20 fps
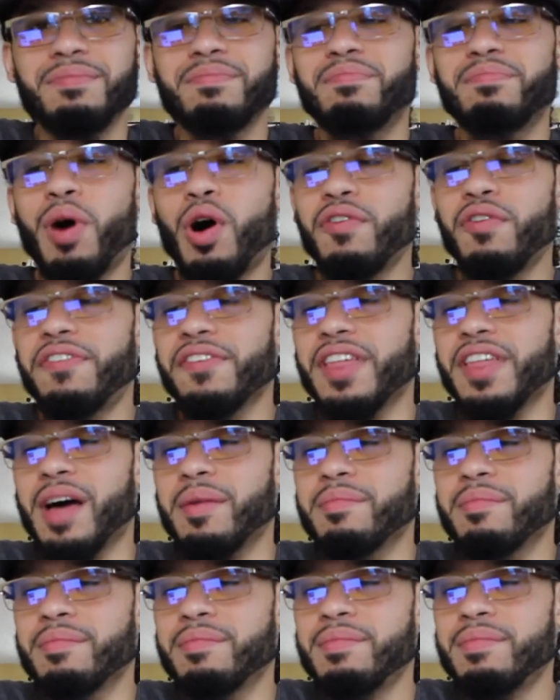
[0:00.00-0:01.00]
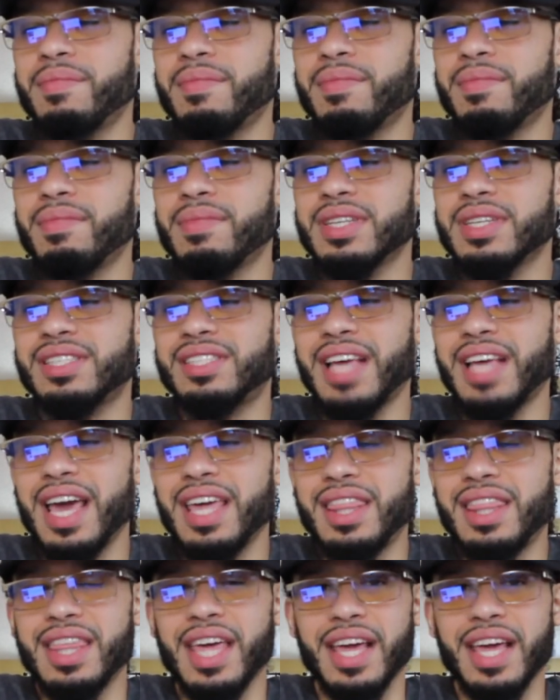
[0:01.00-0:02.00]
Both of them
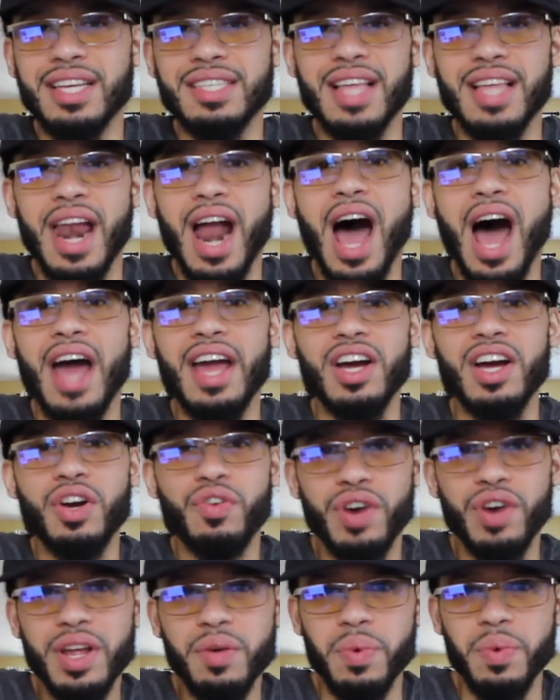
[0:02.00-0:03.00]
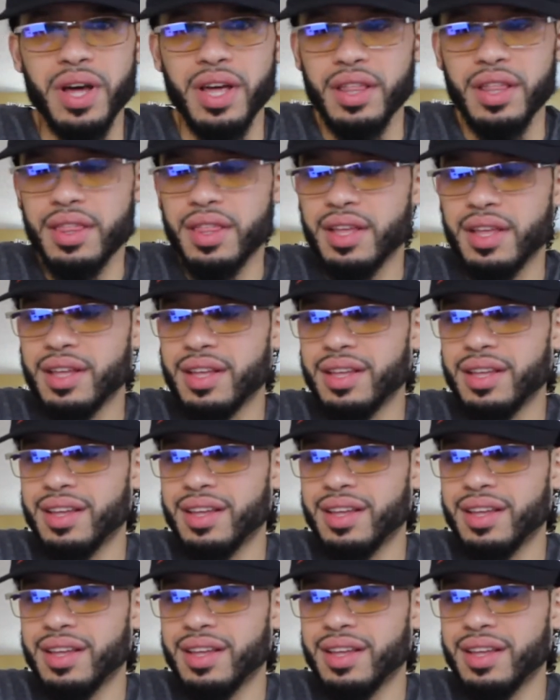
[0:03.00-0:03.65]
say things that I agree with.